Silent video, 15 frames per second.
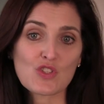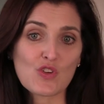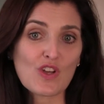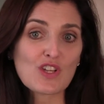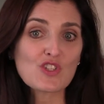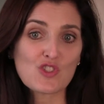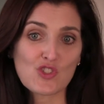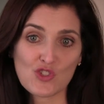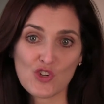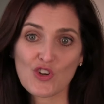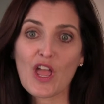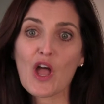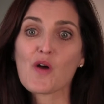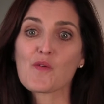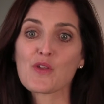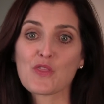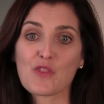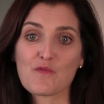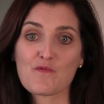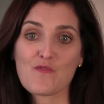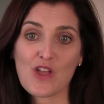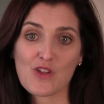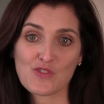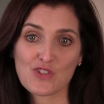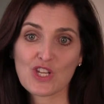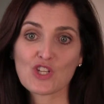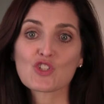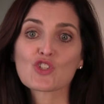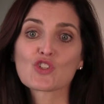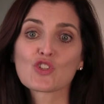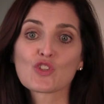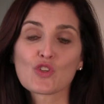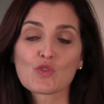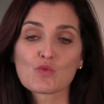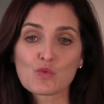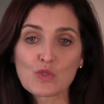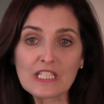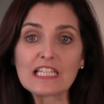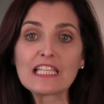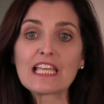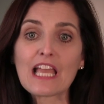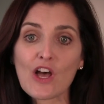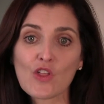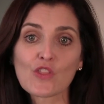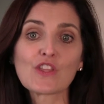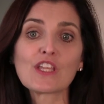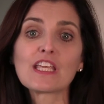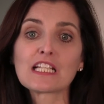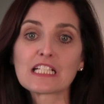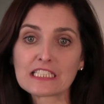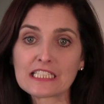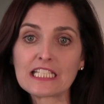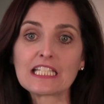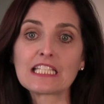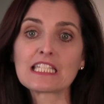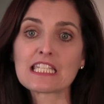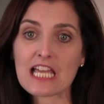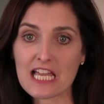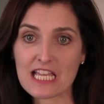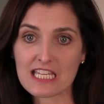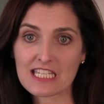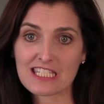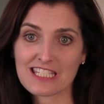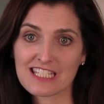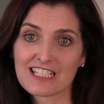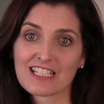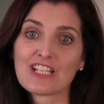So I start out with the foundational, really healthy, clean diet.